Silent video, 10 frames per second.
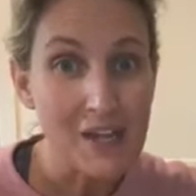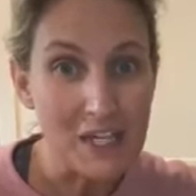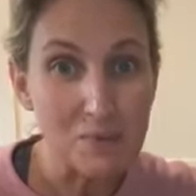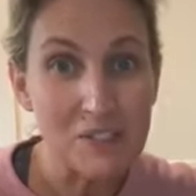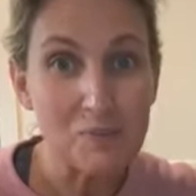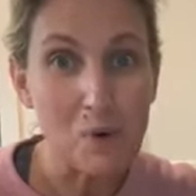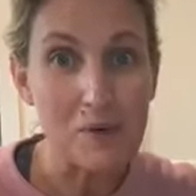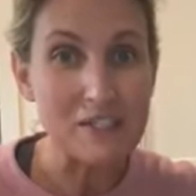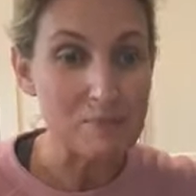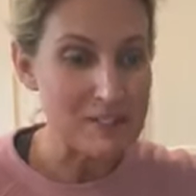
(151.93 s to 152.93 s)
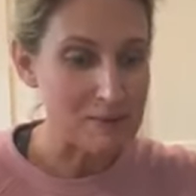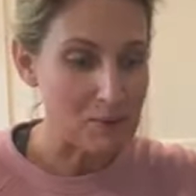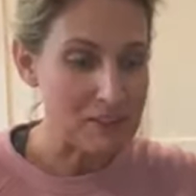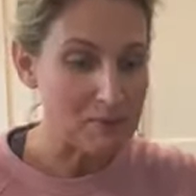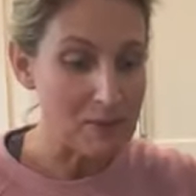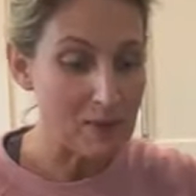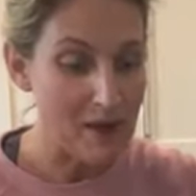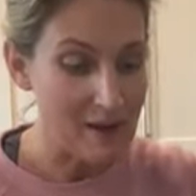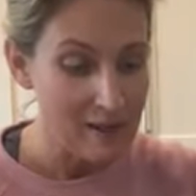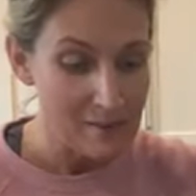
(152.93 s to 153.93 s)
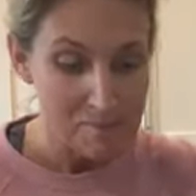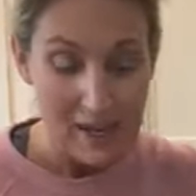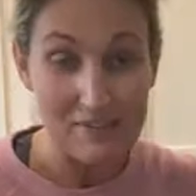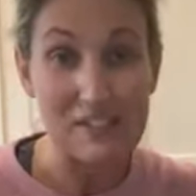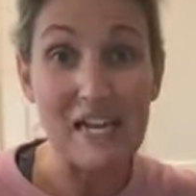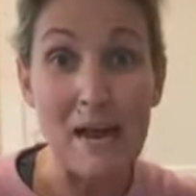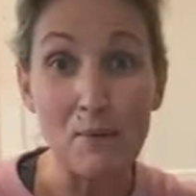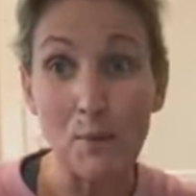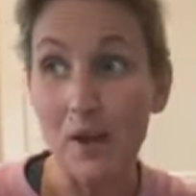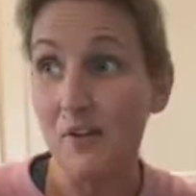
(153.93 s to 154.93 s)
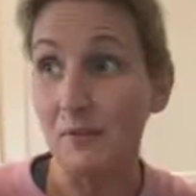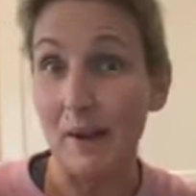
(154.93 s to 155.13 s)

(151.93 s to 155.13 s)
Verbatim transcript: I was putting some more recipes in my recipe blog and the timer went off.